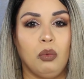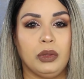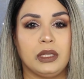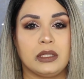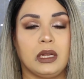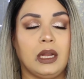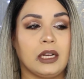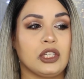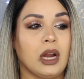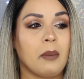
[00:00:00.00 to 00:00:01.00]
with this
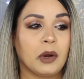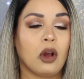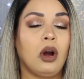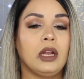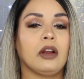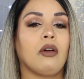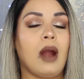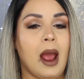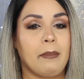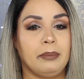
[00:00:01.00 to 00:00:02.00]
collection. I'm going to call it
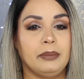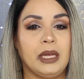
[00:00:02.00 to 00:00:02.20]
crap